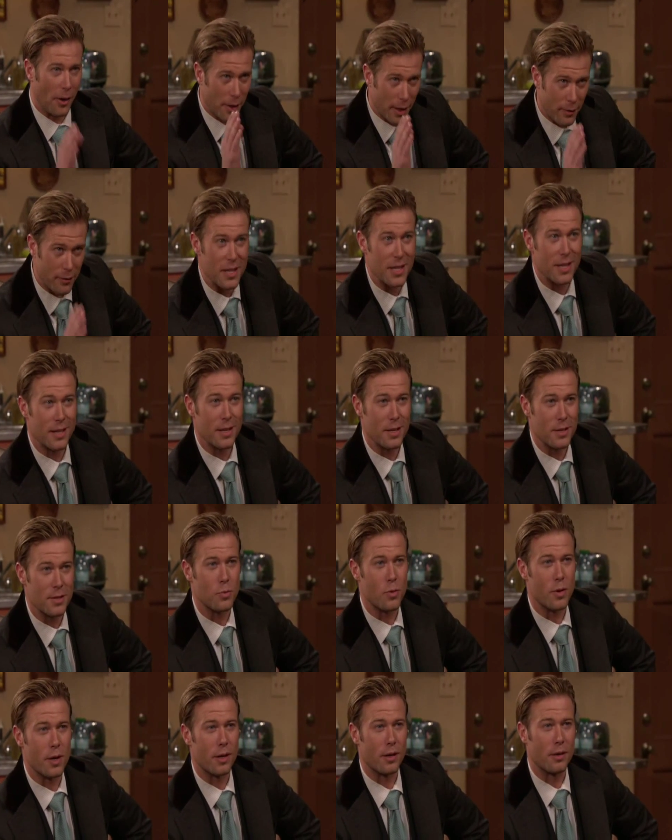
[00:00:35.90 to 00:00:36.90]
I'll give you the
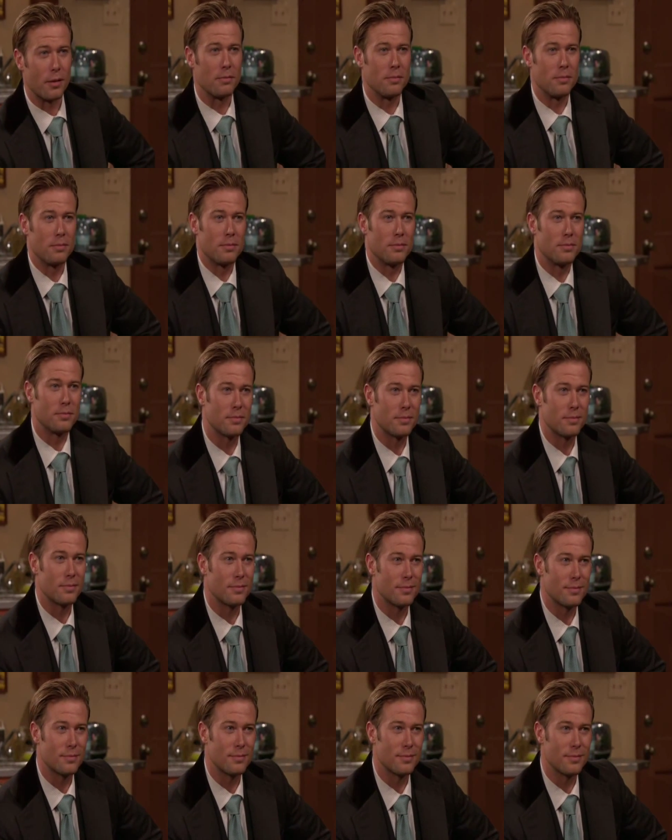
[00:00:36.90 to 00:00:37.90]
east wing.
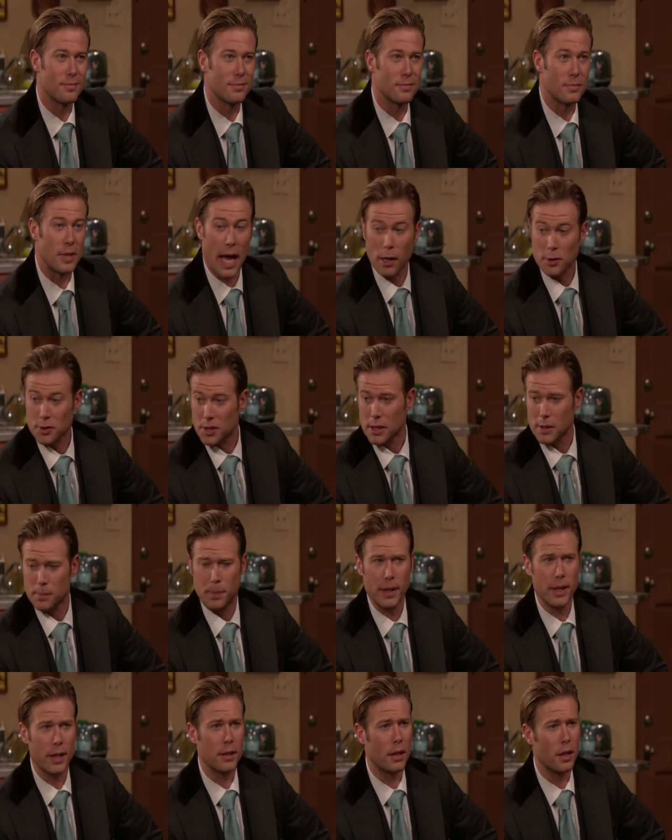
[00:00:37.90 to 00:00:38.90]
The house
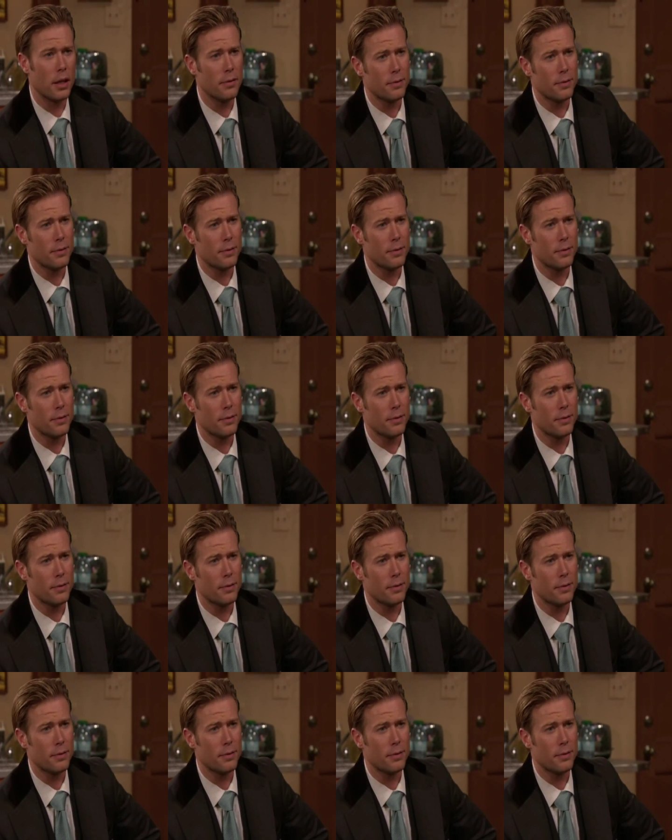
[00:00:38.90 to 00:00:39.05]
is big